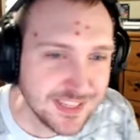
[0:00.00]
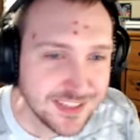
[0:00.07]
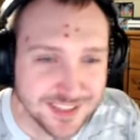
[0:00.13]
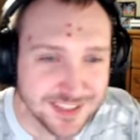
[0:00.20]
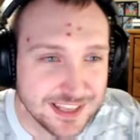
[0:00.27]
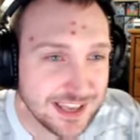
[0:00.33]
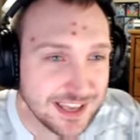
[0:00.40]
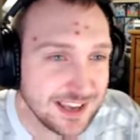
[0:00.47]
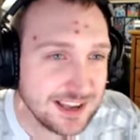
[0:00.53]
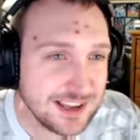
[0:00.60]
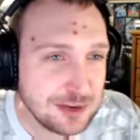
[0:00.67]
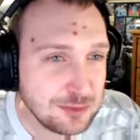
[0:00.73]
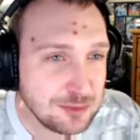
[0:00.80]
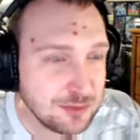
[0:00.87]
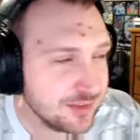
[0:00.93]
Yeah,
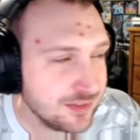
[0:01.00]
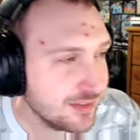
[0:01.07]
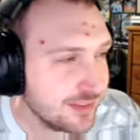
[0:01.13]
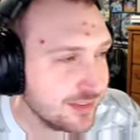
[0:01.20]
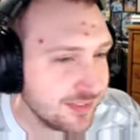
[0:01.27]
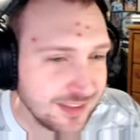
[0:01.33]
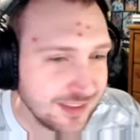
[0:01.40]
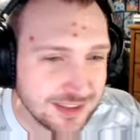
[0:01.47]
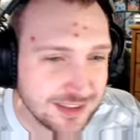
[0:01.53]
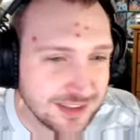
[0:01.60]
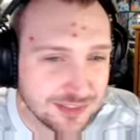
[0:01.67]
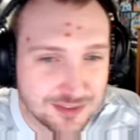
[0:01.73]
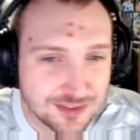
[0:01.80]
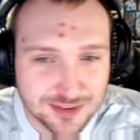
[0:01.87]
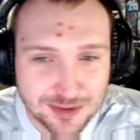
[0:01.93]
I was thinking
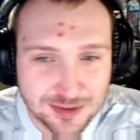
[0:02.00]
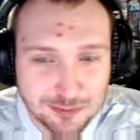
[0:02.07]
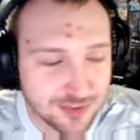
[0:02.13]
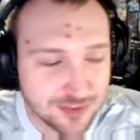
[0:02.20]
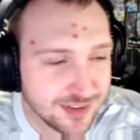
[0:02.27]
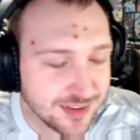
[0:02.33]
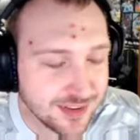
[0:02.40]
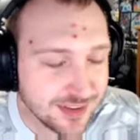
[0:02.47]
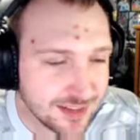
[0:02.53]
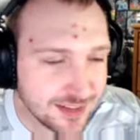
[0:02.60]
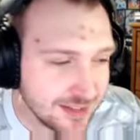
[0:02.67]
the same thing.